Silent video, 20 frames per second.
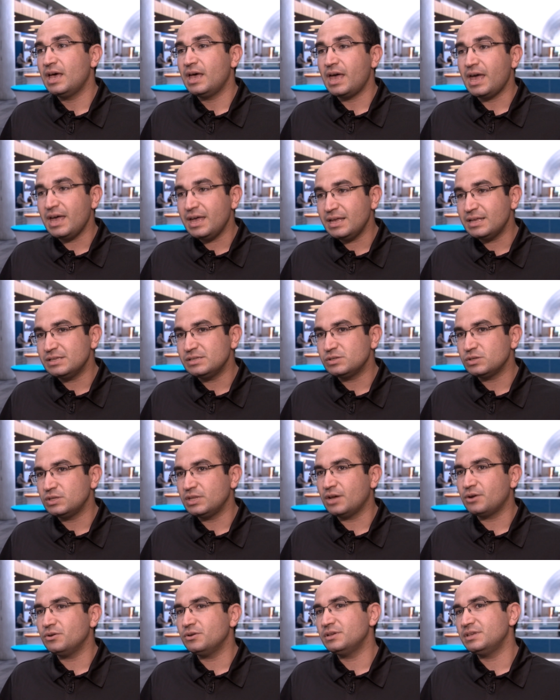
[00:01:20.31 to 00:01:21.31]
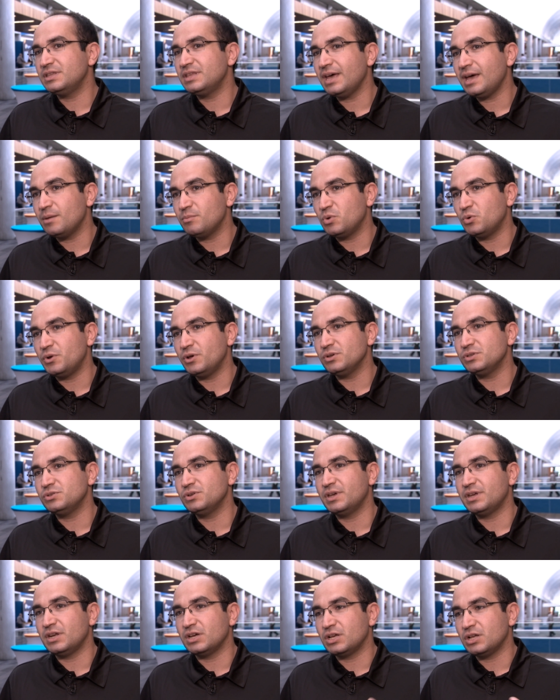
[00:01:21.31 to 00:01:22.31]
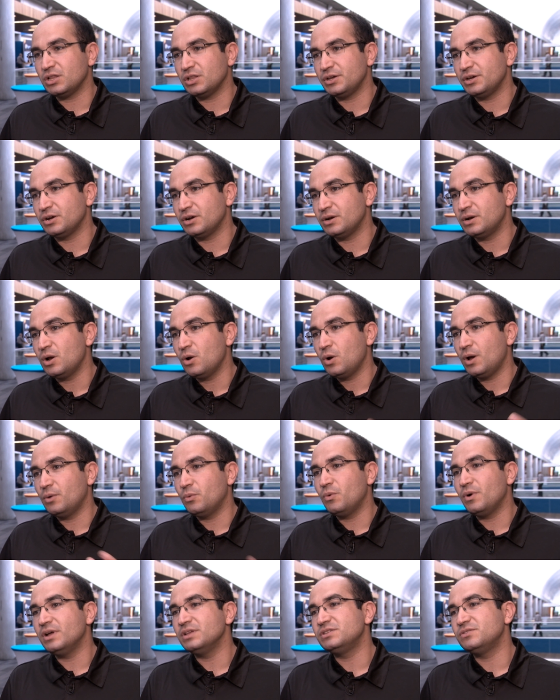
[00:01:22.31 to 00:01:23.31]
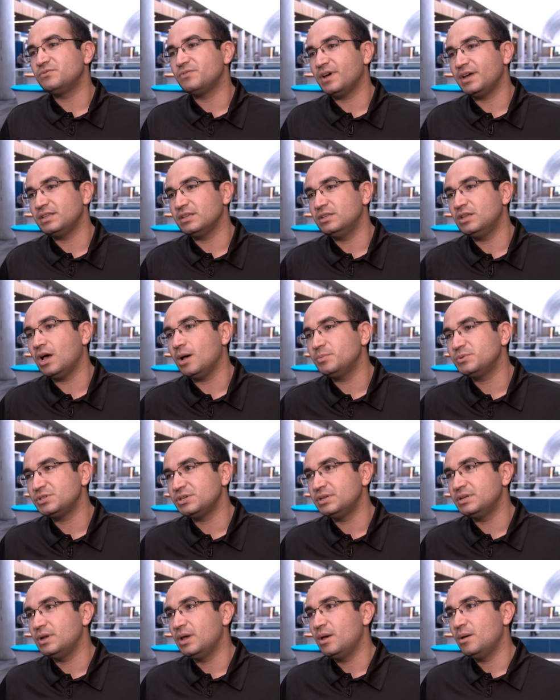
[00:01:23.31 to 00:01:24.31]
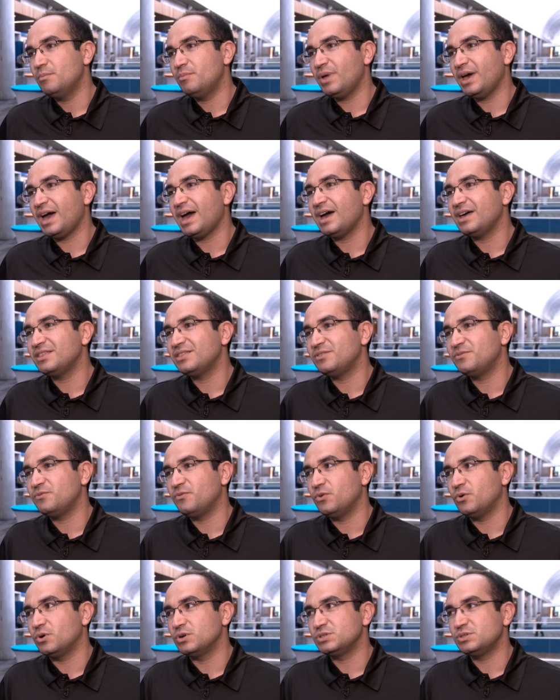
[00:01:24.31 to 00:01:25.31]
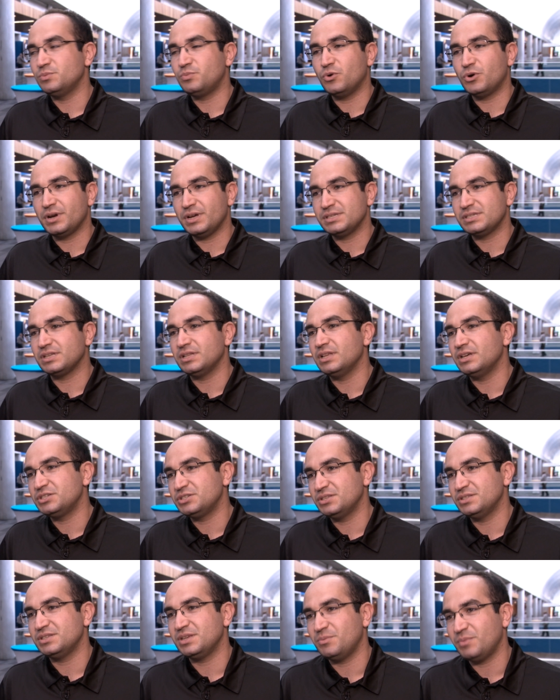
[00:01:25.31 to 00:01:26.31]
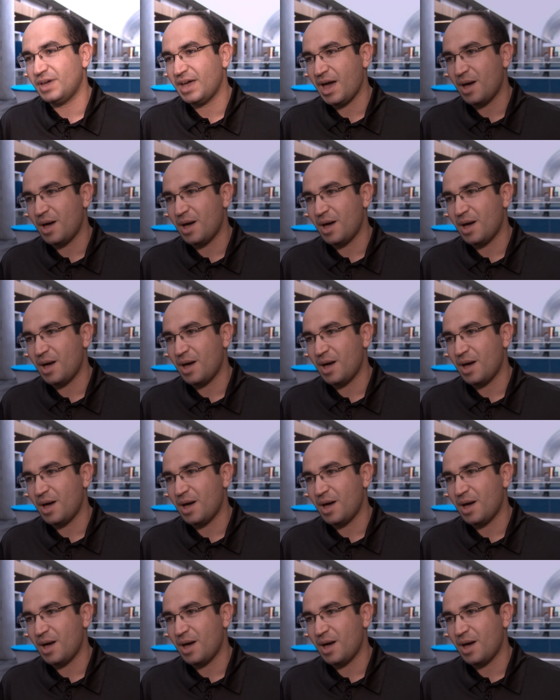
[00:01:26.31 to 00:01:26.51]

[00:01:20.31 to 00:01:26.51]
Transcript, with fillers: And not only that, but we also get a clear and well-defined adoption path for support escalations that may